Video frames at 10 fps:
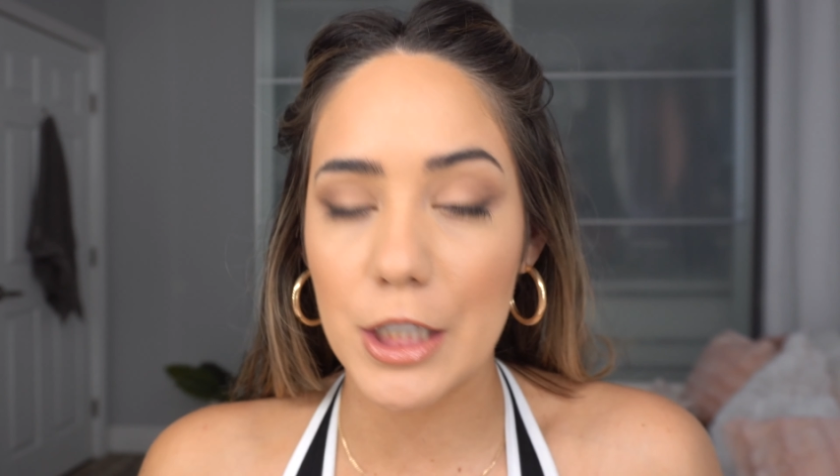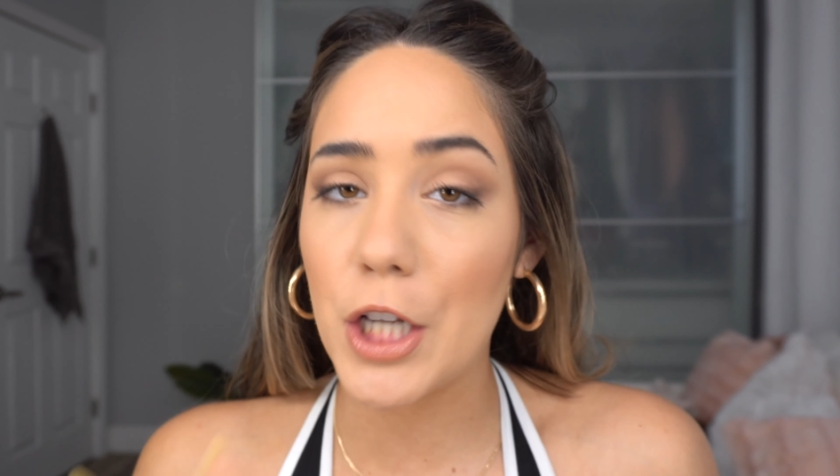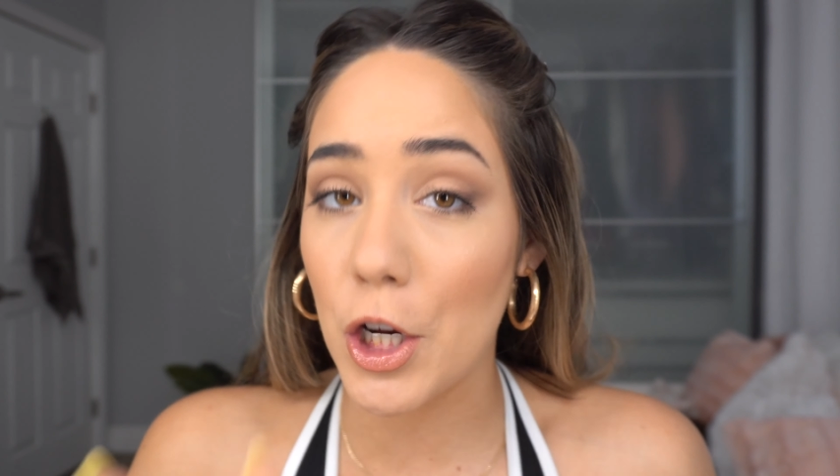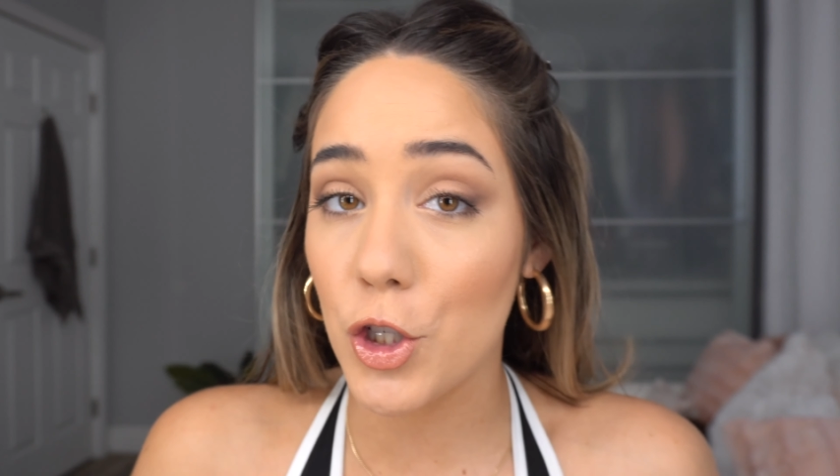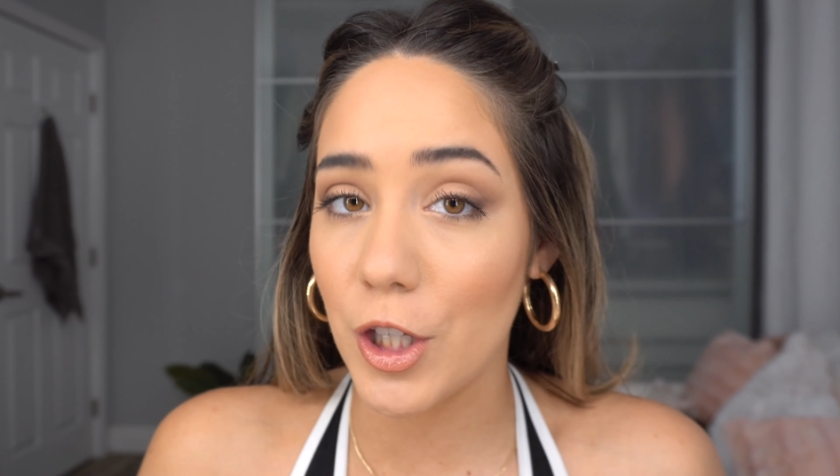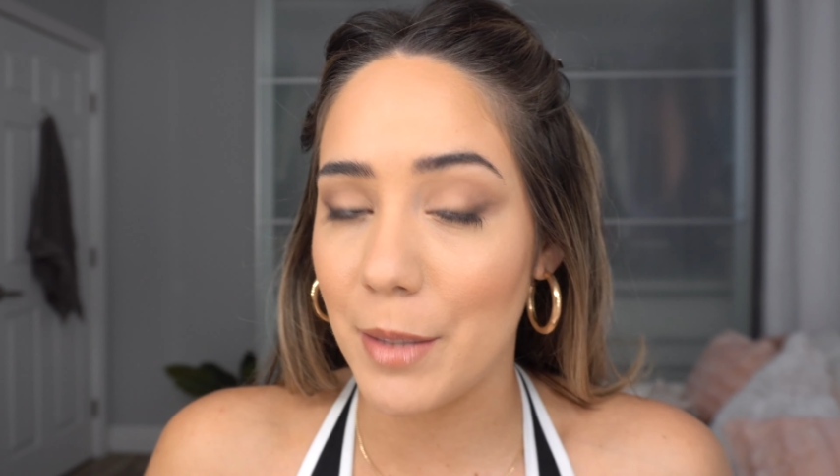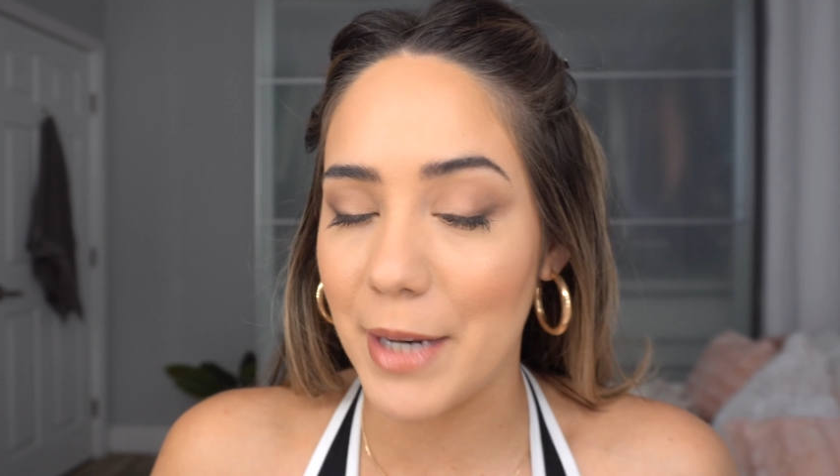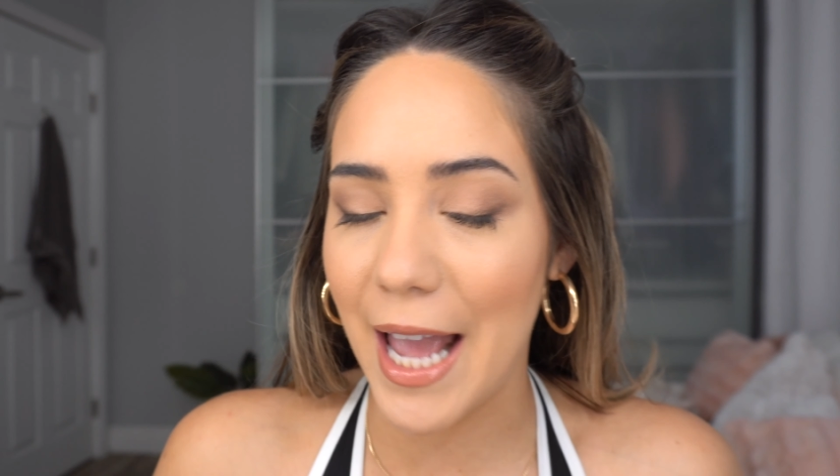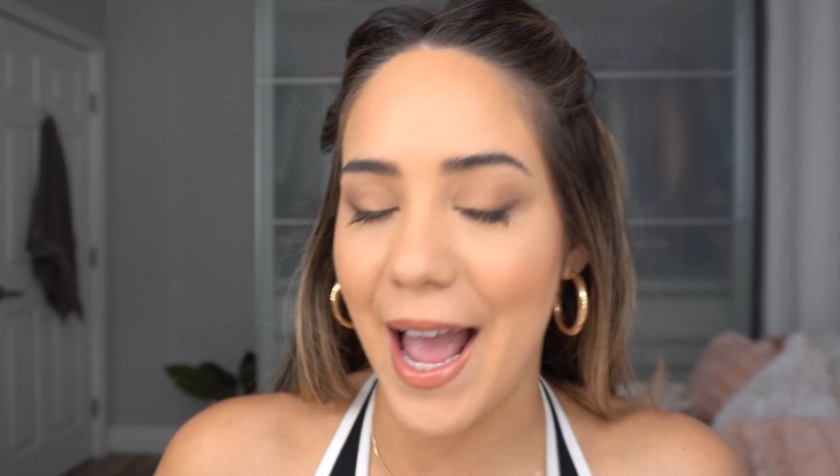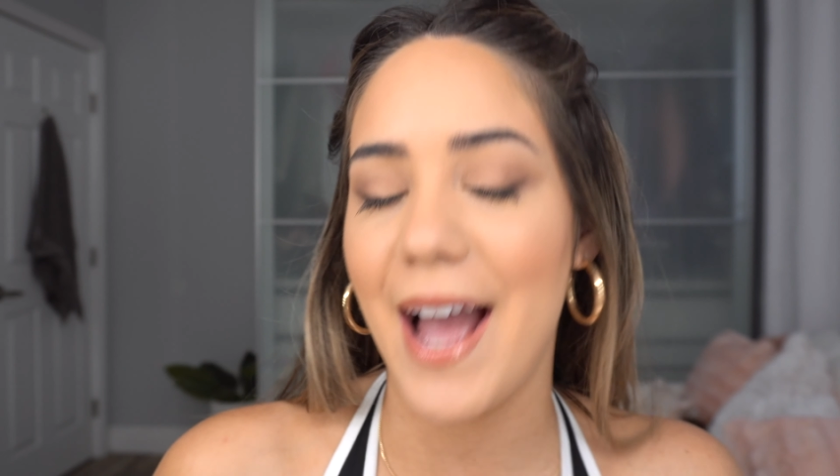touch that I'm
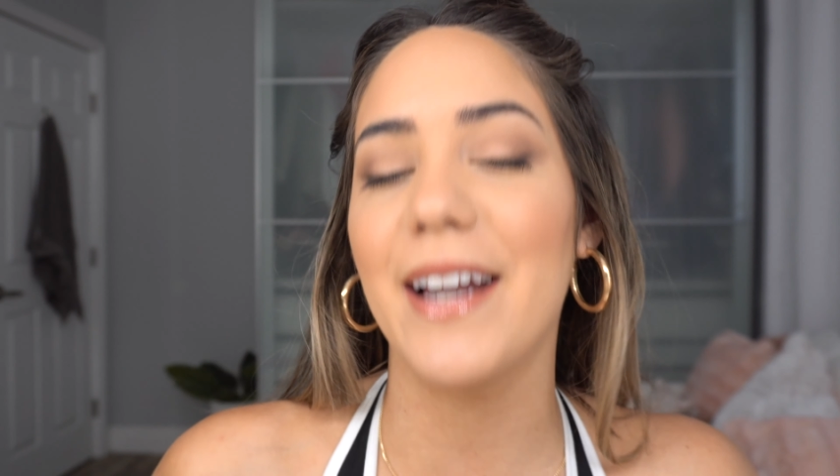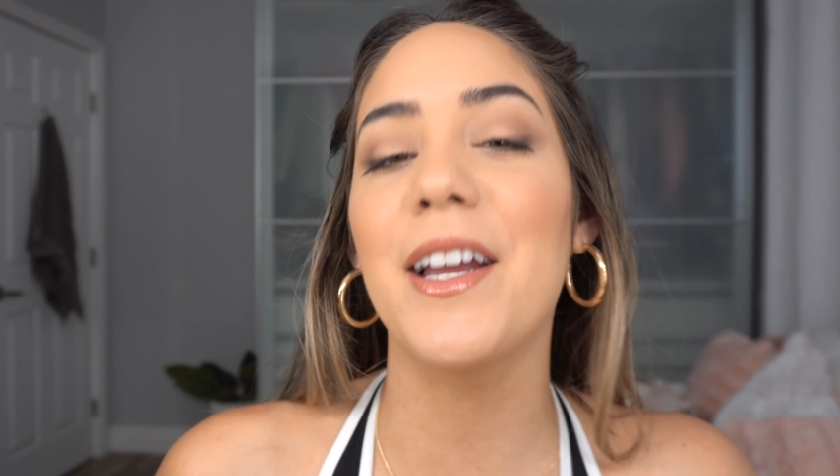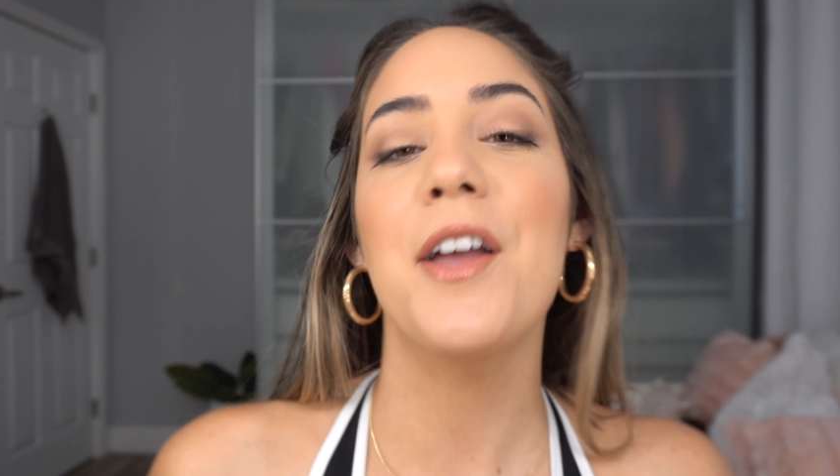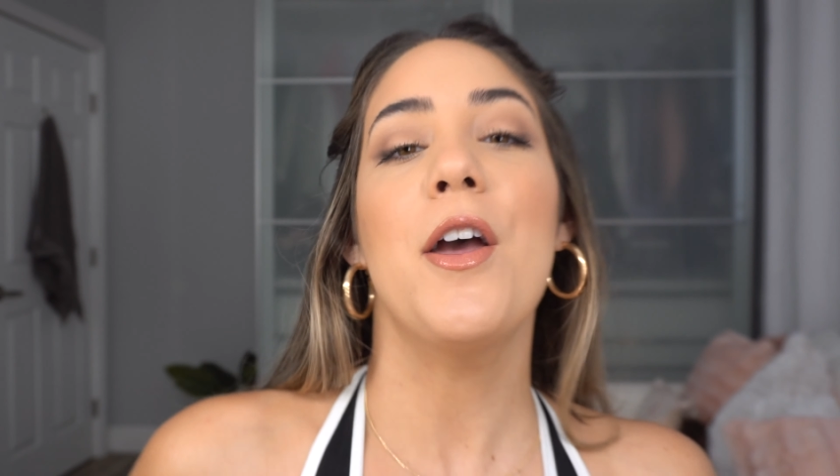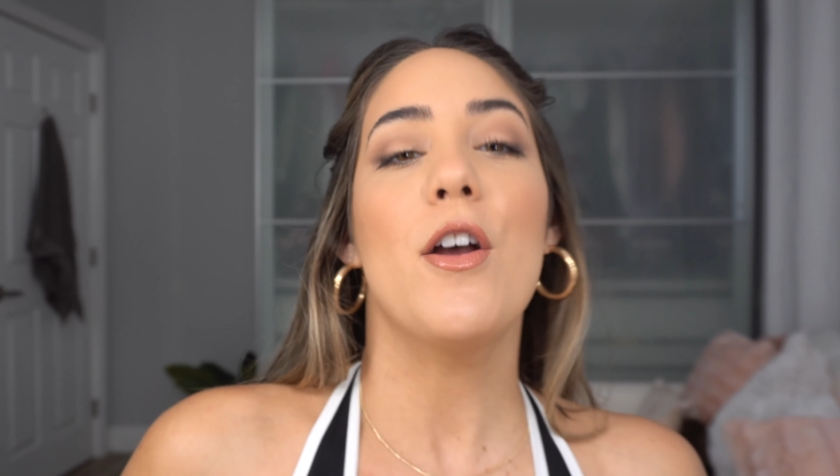gonna add